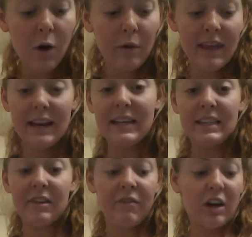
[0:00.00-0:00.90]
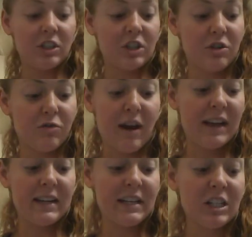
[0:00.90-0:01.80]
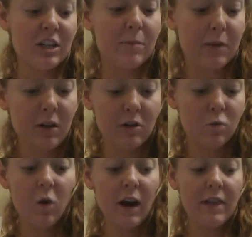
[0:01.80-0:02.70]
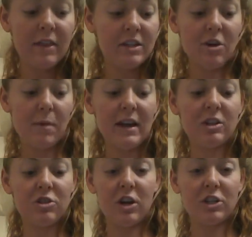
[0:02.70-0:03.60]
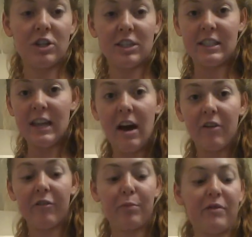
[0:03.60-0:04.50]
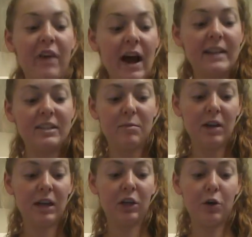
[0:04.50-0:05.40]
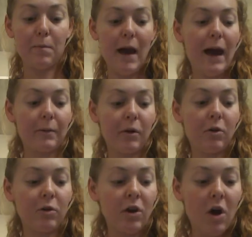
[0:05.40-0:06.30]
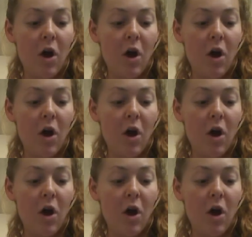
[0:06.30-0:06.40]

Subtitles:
with adhesive function or recognition, because one, the domain structure itself provides a molecular backbone,